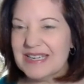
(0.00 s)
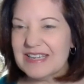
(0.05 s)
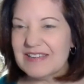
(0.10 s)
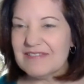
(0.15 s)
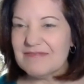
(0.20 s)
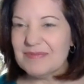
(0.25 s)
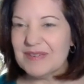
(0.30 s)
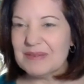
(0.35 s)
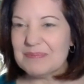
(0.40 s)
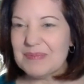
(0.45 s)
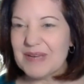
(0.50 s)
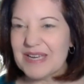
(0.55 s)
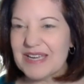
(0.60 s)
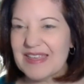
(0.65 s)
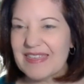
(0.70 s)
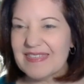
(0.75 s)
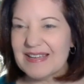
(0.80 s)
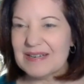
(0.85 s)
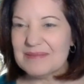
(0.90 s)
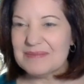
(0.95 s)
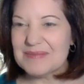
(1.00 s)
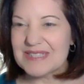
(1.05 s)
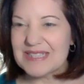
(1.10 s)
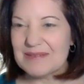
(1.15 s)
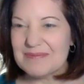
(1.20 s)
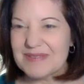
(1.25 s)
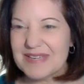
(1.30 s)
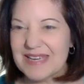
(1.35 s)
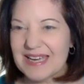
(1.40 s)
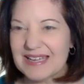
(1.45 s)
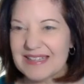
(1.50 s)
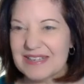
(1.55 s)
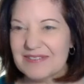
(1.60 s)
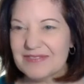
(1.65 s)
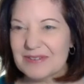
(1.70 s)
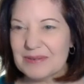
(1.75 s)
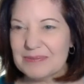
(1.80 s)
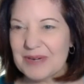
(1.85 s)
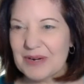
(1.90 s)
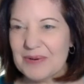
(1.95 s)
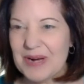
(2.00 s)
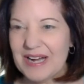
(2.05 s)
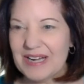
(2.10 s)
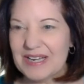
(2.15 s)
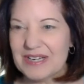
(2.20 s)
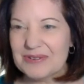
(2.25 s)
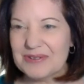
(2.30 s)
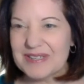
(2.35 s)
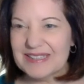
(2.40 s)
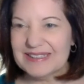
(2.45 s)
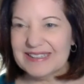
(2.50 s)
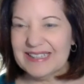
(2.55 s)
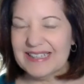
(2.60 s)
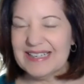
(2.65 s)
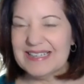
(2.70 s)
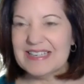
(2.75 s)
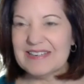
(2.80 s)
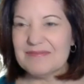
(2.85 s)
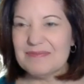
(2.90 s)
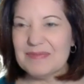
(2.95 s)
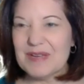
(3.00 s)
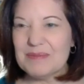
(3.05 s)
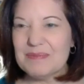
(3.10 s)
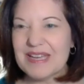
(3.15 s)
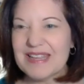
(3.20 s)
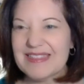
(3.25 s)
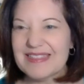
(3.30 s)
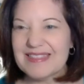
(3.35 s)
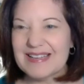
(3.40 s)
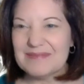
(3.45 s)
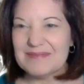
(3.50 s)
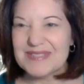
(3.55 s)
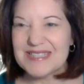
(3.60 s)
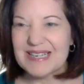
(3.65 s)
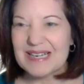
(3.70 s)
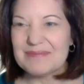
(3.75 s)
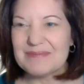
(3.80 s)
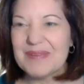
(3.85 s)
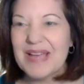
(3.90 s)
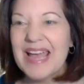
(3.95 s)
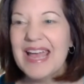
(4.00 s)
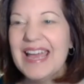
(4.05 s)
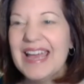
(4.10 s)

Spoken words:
Give me a big thumbs up. Kathy from Ohio and Elaine, give me a big thumbs up.